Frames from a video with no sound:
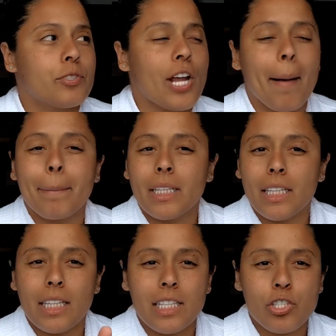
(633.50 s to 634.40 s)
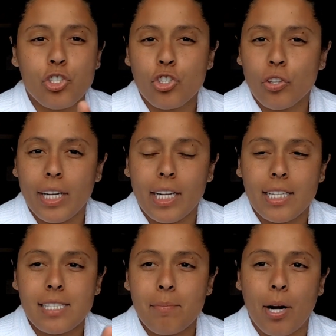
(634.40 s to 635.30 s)
Japanese
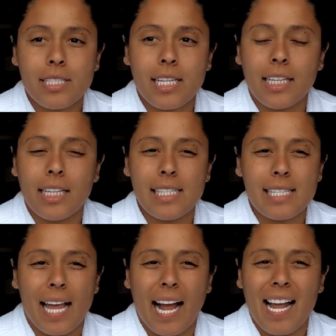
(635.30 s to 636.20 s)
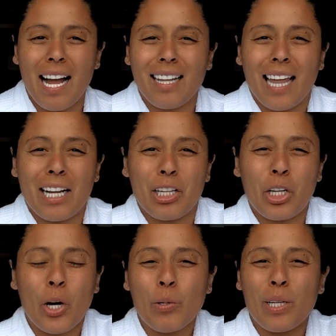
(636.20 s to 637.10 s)
drinks, martinis. Like, I got like a
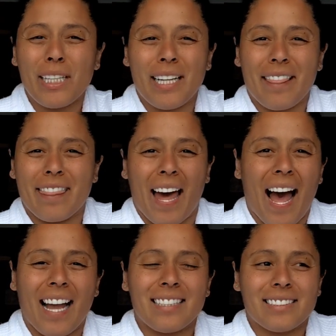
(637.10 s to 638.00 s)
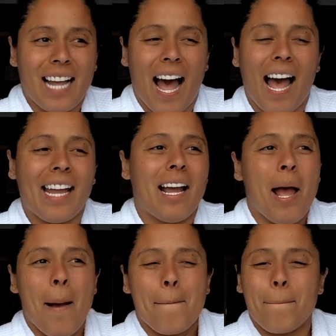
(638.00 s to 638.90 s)
coconut Thai
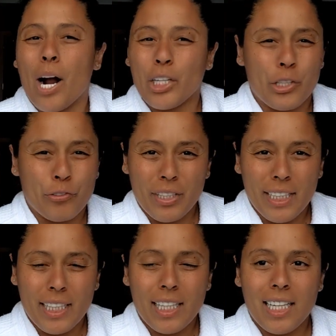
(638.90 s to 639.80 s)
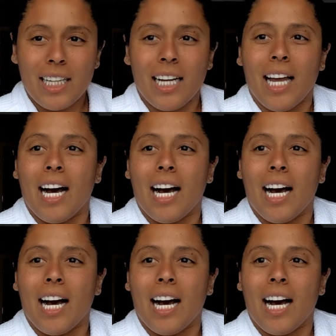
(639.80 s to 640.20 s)
margarita.